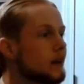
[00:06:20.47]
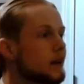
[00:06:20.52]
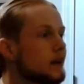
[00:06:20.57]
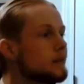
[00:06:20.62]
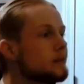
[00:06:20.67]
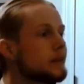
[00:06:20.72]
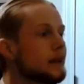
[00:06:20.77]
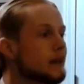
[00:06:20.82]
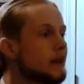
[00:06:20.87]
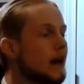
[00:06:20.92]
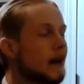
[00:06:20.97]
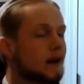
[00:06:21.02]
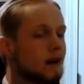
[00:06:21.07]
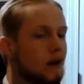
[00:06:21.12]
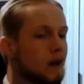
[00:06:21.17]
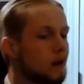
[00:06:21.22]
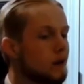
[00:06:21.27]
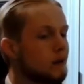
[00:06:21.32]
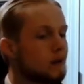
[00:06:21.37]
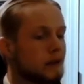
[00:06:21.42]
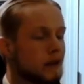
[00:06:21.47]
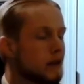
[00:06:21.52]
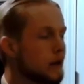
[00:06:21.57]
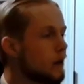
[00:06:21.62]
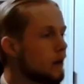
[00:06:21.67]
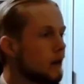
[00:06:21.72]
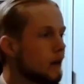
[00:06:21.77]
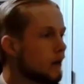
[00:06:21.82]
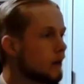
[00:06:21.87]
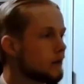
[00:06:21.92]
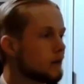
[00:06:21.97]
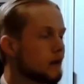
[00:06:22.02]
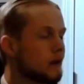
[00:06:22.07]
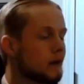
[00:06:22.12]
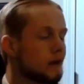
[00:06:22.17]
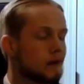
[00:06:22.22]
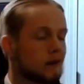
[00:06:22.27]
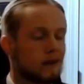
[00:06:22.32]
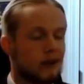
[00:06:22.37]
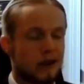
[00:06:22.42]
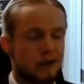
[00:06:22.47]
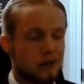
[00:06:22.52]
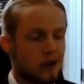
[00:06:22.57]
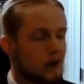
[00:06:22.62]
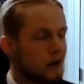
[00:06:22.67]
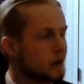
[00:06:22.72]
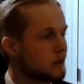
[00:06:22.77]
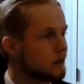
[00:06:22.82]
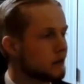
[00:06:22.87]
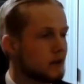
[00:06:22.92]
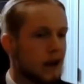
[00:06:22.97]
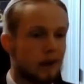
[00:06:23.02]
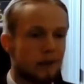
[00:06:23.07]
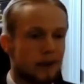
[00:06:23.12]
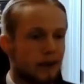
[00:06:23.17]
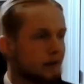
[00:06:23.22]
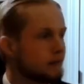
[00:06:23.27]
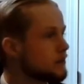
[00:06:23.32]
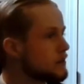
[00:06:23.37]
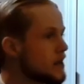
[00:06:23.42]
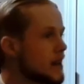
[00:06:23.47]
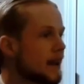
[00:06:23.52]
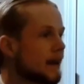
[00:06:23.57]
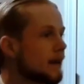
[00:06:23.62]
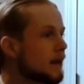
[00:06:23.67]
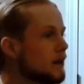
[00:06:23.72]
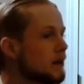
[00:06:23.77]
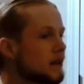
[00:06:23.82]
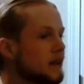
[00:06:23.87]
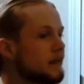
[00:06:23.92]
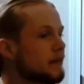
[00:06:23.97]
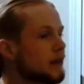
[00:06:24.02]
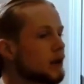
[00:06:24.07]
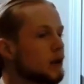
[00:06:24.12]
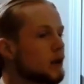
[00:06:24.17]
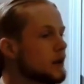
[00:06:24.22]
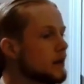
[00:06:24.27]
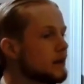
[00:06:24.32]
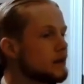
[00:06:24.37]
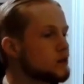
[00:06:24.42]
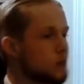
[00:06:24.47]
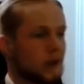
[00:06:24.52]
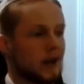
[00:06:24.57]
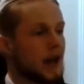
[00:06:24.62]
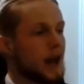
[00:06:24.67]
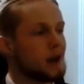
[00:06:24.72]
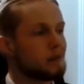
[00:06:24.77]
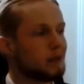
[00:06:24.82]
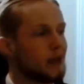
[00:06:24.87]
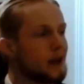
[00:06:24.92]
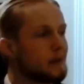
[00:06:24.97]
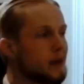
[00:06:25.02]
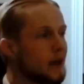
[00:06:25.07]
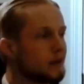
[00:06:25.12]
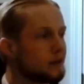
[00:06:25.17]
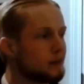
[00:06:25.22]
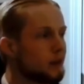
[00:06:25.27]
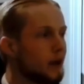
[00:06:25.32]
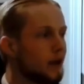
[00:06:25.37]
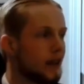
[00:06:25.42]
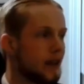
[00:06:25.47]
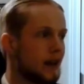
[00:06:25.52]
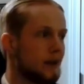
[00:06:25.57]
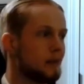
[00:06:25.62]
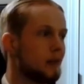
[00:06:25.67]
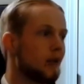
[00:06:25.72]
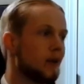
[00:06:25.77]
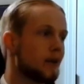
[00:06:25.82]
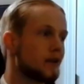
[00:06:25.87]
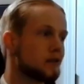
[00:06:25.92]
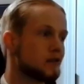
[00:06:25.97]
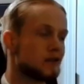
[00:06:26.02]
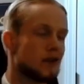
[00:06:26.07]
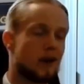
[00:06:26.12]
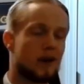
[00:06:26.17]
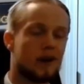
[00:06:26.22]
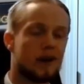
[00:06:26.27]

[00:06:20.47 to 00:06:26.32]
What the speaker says: And be like, our electronics are down, we're having technical difficulties, we can't play baseball anymore. So.